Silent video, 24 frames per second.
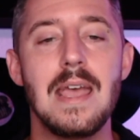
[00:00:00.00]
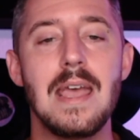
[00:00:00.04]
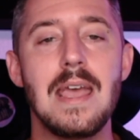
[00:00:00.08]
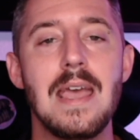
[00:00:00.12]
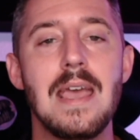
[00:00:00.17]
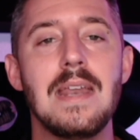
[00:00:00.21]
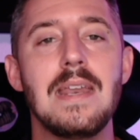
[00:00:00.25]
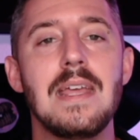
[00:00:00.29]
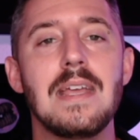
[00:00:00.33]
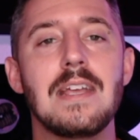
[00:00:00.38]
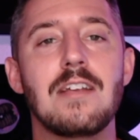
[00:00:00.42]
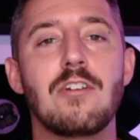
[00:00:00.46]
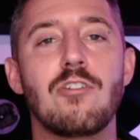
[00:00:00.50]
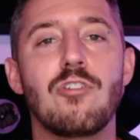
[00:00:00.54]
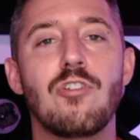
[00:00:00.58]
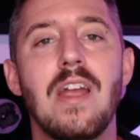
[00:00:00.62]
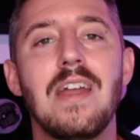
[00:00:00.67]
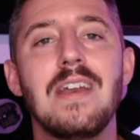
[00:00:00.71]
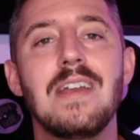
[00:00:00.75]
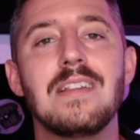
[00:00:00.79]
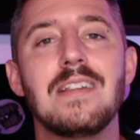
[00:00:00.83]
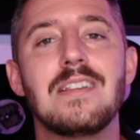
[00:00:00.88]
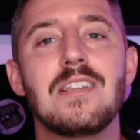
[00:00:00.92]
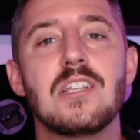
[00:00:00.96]
And it
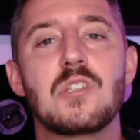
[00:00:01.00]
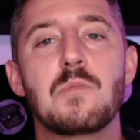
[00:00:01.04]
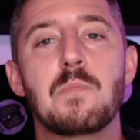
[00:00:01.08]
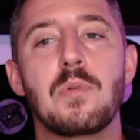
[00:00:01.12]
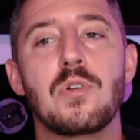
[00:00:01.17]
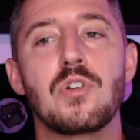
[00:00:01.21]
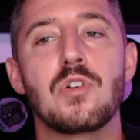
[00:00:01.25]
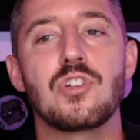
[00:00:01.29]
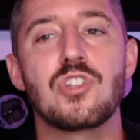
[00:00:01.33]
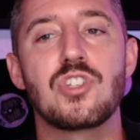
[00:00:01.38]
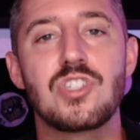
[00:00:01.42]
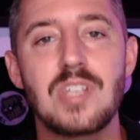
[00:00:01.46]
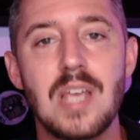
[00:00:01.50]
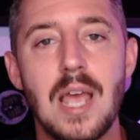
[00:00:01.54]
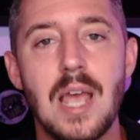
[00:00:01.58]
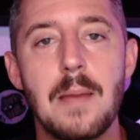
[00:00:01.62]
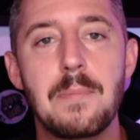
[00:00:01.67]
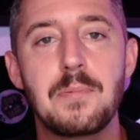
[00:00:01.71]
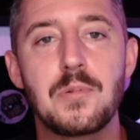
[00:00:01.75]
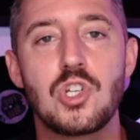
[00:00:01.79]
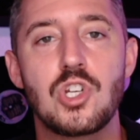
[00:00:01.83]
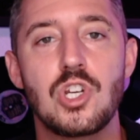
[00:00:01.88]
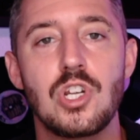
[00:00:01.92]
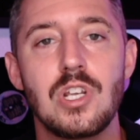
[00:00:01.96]
created this
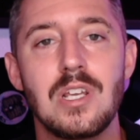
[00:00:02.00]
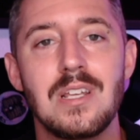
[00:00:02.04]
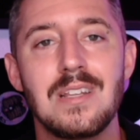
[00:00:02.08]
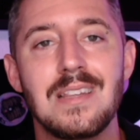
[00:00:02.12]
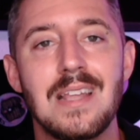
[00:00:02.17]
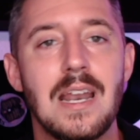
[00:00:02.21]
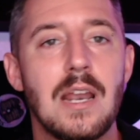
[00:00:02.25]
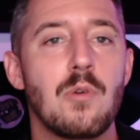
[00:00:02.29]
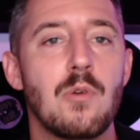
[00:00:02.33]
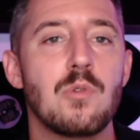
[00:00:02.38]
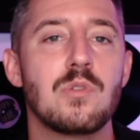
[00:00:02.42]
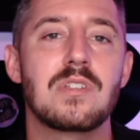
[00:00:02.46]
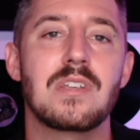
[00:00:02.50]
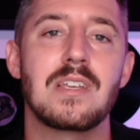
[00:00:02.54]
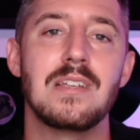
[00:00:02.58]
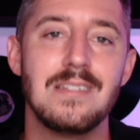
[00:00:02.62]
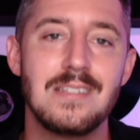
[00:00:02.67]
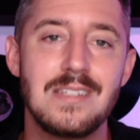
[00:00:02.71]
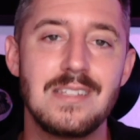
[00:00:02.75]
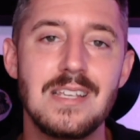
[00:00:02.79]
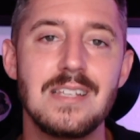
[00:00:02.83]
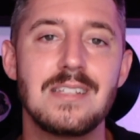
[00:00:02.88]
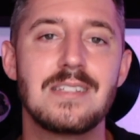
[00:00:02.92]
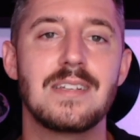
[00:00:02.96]
perception that I was
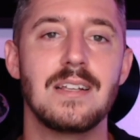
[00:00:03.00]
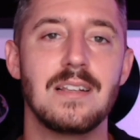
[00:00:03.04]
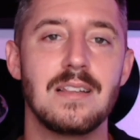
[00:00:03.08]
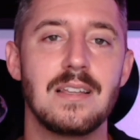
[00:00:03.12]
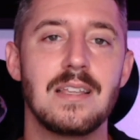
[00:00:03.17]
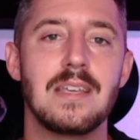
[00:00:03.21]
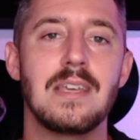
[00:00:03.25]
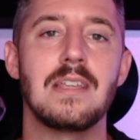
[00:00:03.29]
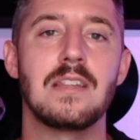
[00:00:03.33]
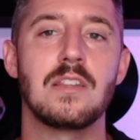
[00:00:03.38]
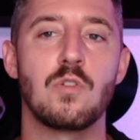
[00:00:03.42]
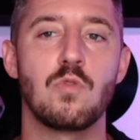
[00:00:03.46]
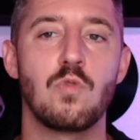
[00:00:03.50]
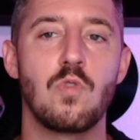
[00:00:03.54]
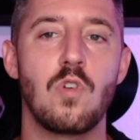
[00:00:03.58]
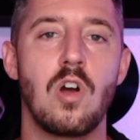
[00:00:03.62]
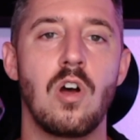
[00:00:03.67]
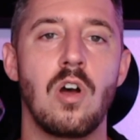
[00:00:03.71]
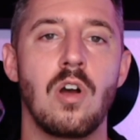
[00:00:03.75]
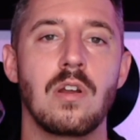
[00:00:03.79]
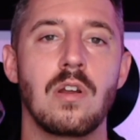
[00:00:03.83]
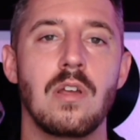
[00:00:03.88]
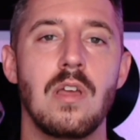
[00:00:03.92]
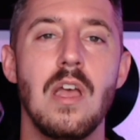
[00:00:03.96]
consistently in the
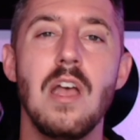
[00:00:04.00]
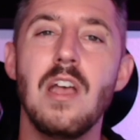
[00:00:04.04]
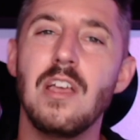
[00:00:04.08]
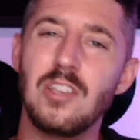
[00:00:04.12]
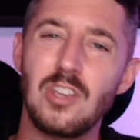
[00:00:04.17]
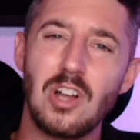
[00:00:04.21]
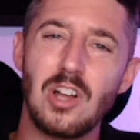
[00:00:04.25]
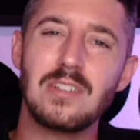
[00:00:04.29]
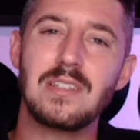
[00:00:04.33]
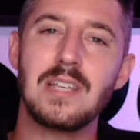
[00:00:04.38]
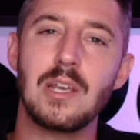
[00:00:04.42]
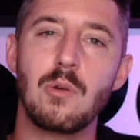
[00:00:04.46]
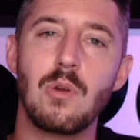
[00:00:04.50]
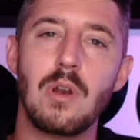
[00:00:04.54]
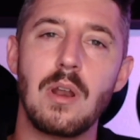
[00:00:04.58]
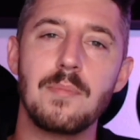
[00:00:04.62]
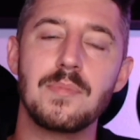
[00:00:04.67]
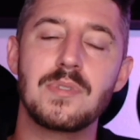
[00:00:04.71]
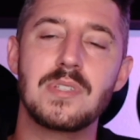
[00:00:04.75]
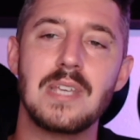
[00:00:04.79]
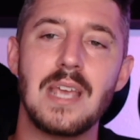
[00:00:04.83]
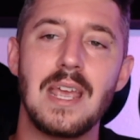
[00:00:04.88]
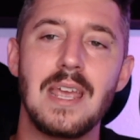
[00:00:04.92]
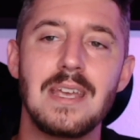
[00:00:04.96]
wrong. Y'all dig what
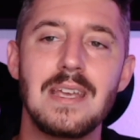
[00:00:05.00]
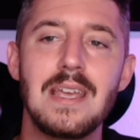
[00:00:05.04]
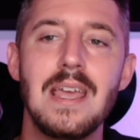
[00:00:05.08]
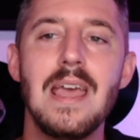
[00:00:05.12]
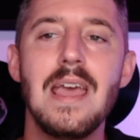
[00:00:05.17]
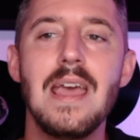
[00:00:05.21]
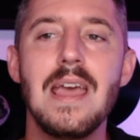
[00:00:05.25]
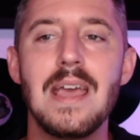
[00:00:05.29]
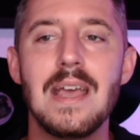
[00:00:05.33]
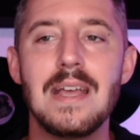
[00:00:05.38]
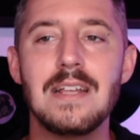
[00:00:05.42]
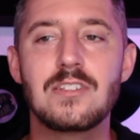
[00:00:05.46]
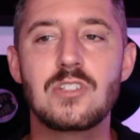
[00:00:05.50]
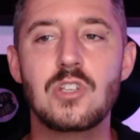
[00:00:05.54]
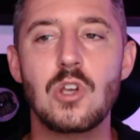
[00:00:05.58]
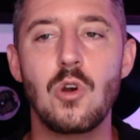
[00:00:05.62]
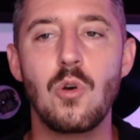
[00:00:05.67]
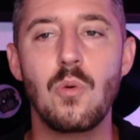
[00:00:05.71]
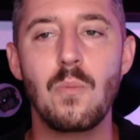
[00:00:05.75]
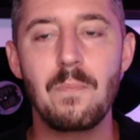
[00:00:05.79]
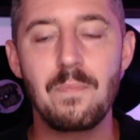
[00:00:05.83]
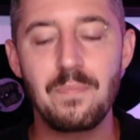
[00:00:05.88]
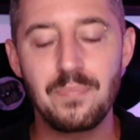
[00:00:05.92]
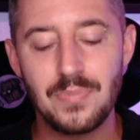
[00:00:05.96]
I'm saying? And
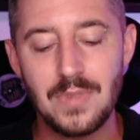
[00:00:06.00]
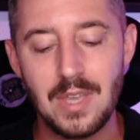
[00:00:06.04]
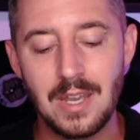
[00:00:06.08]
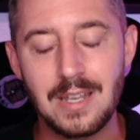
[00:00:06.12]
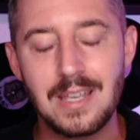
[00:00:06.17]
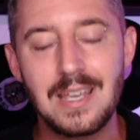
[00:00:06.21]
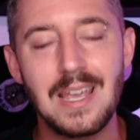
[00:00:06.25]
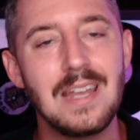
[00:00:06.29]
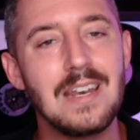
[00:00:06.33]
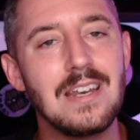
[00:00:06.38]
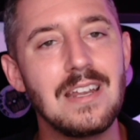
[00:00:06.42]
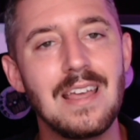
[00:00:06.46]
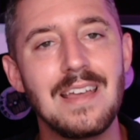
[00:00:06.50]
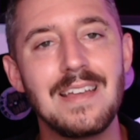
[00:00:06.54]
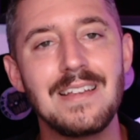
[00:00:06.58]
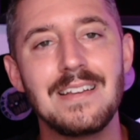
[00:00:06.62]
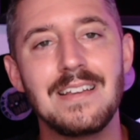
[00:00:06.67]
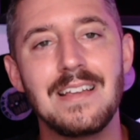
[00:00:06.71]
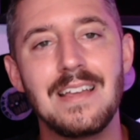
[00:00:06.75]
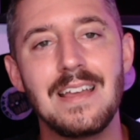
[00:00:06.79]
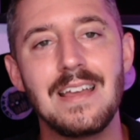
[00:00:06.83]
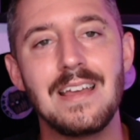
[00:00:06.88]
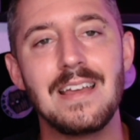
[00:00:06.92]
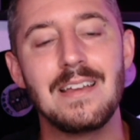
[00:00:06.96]
so again,
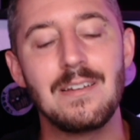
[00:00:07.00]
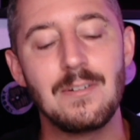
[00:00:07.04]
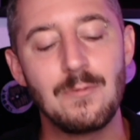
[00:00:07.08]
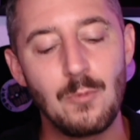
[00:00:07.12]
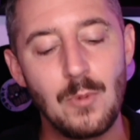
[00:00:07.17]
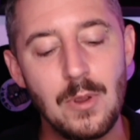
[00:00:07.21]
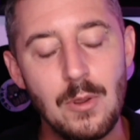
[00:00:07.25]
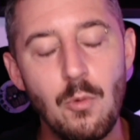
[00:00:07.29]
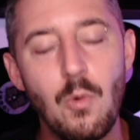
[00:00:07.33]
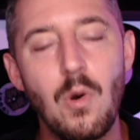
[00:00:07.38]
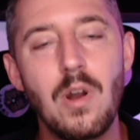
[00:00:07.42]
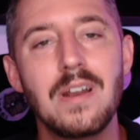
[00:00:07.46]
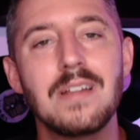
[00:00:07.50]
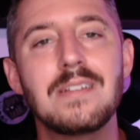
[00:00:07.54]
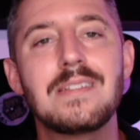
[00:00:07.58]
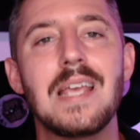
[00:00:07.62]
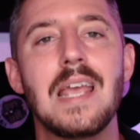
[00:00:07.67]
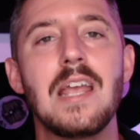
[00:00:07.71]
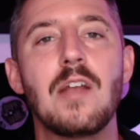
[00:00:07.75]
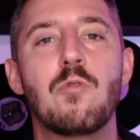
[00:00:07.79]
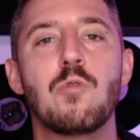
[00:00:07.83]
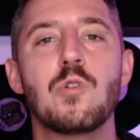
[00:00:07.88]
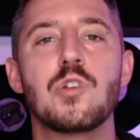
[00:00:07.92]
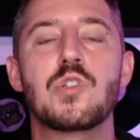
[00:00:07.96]
we want to
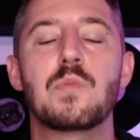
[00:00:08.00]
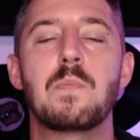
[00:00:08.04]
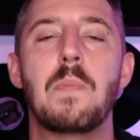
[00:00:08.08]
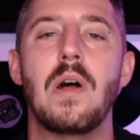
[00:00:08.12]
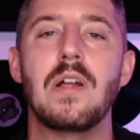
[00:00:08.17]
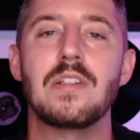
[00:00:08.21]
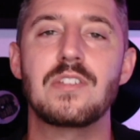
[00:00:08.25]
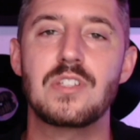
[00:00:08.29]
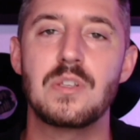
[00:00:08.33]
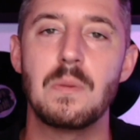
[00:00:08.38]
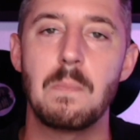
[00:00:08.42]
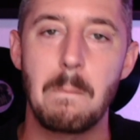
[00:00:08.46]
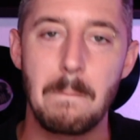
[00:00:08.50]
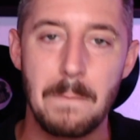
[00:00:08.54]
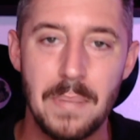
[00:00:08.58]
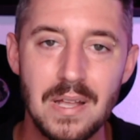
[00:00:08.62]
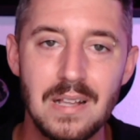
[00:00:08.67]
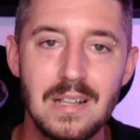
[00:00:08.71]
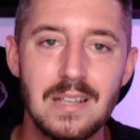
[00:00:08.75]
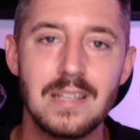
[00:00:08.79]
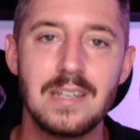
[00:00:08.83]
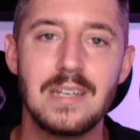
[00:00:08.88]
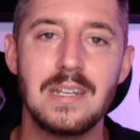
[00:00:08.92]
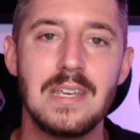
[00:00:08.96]
take
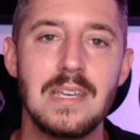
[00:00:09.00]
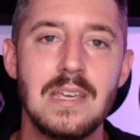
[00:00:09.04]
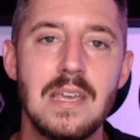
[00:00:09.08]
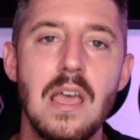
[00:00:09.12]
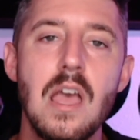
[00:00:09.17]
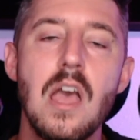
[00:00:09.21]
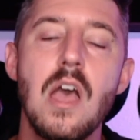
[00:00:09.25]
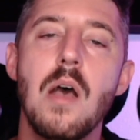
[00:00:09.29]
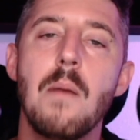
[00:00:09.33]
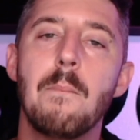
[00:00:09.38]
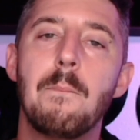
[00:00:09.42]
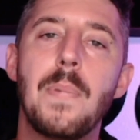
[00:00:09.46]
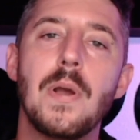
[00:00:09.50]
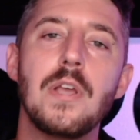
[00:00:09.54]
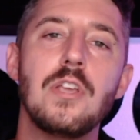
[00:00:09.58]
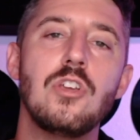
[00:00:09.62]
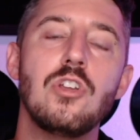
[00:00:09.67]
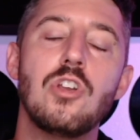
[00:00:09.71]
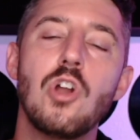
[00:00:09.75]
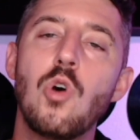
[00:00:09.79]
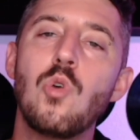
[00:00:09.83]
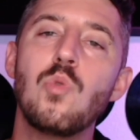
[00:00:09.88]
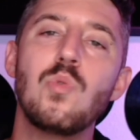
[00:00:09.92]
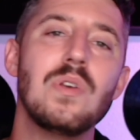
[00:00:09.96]
responsibility, but
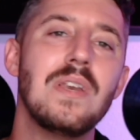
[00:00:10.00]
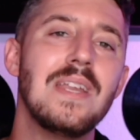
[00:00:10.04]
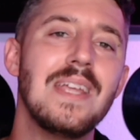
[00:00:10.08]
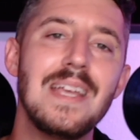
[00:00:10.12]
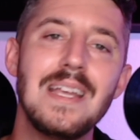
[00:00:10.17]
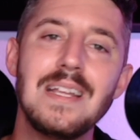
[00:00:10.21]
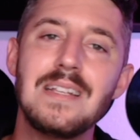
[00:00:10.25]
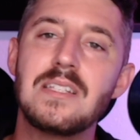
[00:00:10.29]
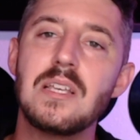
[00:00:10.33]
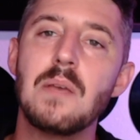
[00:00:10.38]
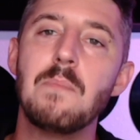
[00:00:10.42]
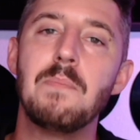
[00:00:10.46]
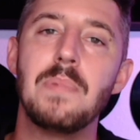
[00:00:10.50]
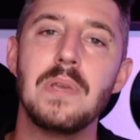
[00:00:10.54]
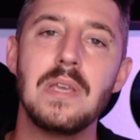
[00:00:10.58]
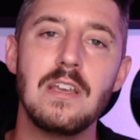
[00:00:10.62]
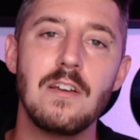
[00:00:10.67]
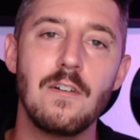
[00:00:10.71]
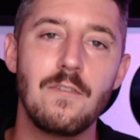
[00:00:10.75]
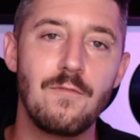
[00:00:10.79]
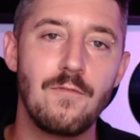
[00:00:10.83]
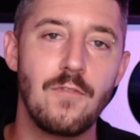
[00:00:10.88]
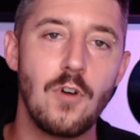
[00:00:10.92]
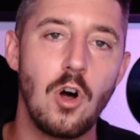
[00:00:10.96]
you don't need to
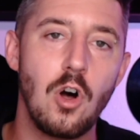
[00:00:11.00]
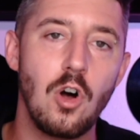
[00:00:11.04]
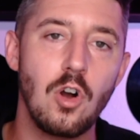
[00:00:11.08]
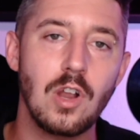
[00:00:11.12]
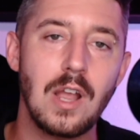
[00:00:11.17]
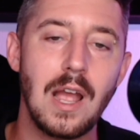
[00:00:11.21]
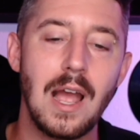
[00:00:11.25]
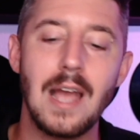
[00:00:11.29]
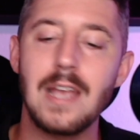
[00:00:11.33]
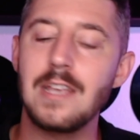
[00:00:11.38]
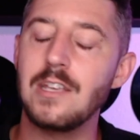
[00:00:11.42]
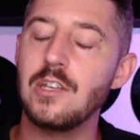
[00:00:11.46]
be a fall guy. You